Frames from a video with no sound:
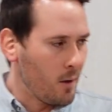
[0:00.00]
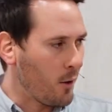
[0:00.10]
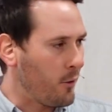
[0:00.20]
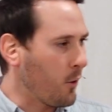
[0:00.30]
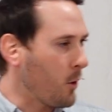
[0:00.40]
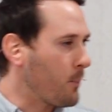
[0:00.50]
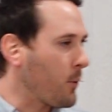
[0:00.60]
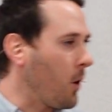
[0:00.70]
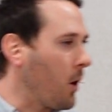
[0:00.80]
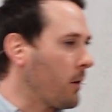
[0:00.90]
The third
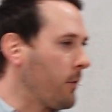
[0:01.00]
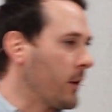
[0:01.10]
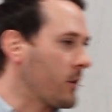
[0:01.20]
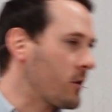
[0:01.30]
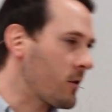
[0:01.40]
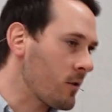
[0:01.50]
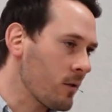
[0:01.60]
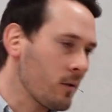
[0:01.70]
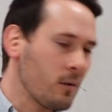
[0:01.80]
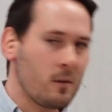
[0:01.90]
prong of
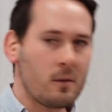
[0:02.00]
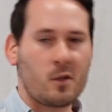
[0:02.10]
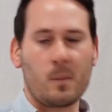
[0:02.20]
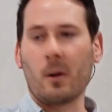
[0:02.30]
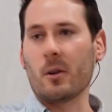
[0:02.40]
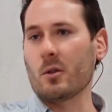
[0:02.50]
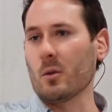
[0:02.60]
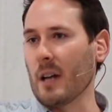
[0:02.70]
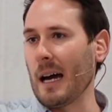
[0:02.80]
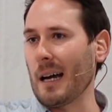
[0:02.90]
this spiritual
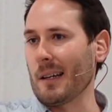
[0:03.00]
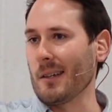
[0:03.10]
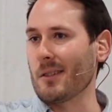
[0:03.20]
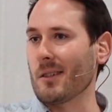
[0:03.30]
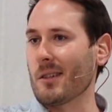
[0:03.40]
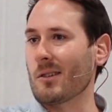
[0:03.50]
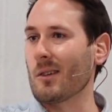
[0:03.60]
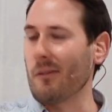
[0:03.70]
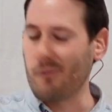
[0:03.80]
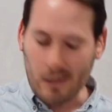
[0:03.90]
darkness, this
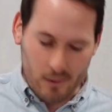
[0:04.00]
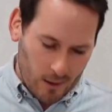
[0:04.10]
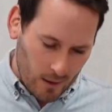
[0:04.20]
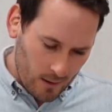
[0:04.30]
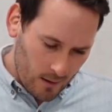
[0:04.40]
trifecta,